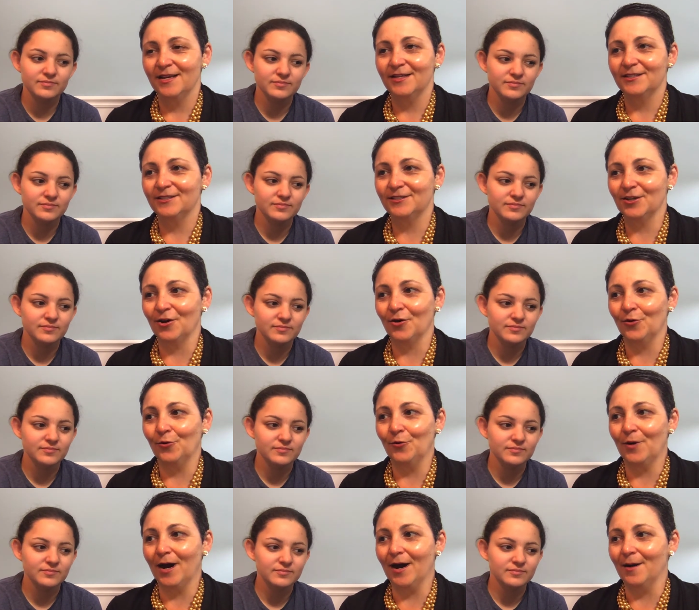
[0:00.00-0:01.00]

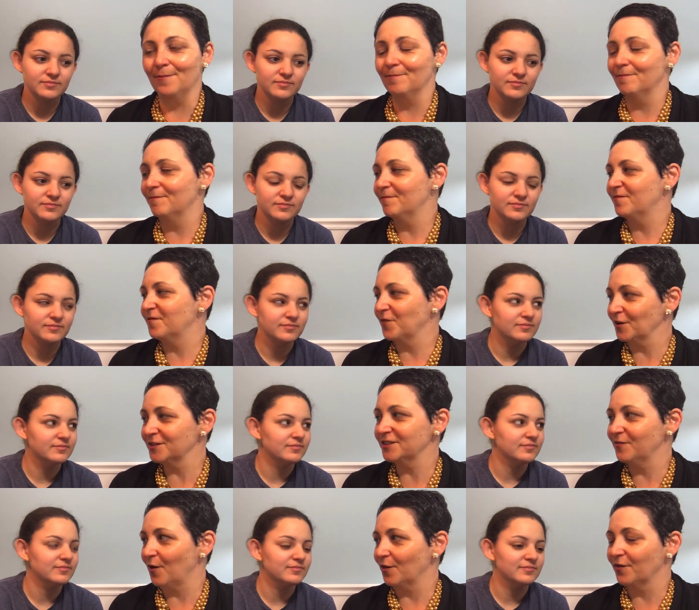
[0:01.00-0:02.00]
Speaker 1: So, um, first
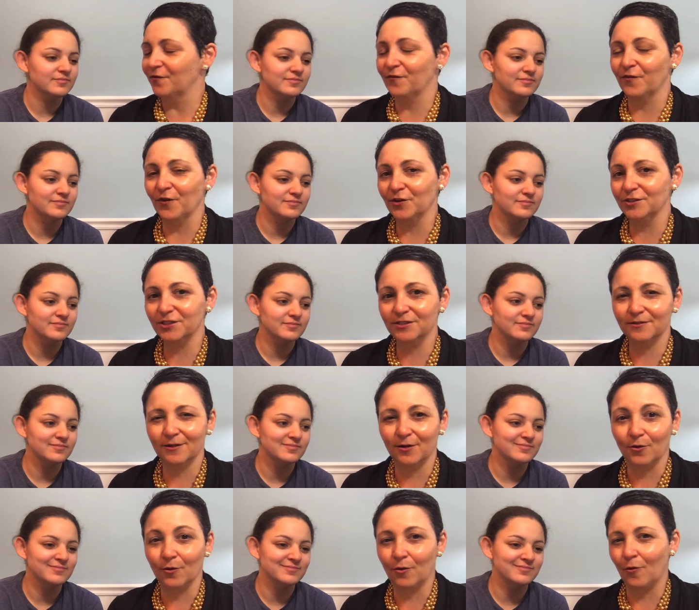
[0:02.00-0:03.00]
of all, the first
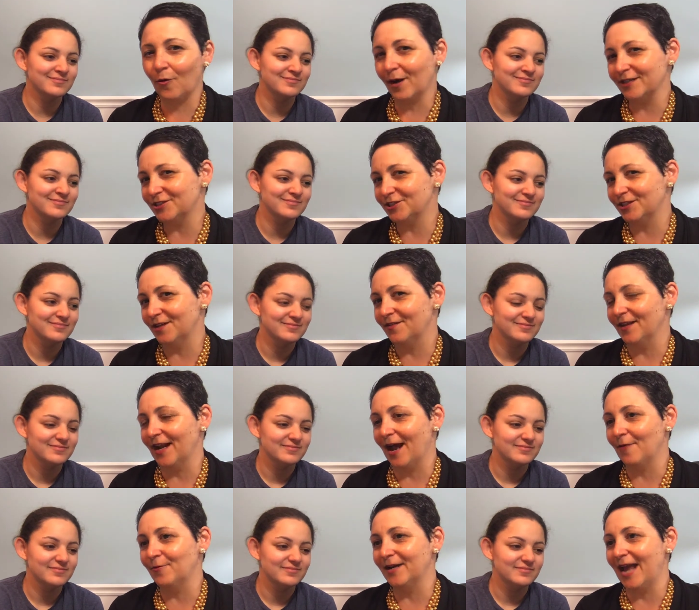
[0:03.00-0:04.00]
question that I
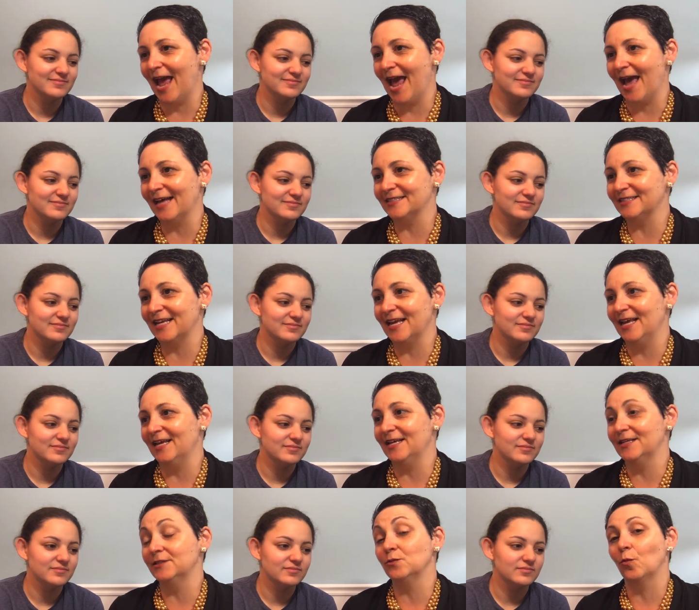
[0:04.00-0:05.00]
would ask
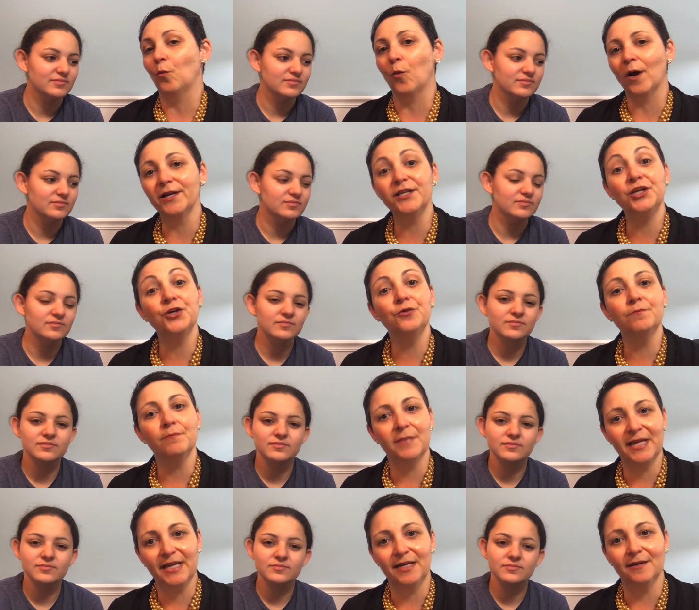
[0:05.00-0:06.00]
is what do you
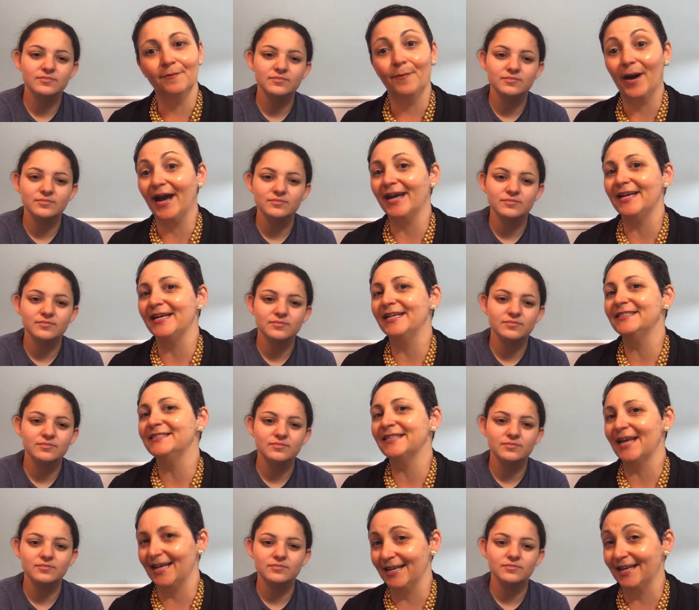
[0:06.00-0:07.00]
mean by
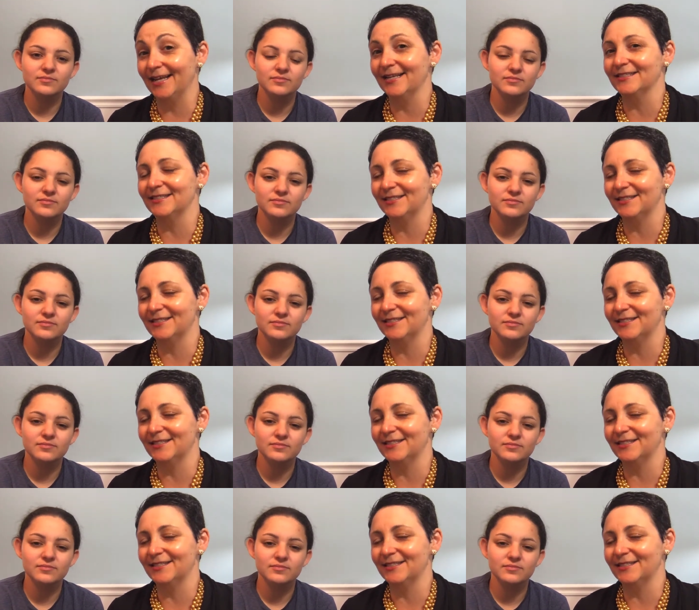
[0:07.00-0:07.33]
taking it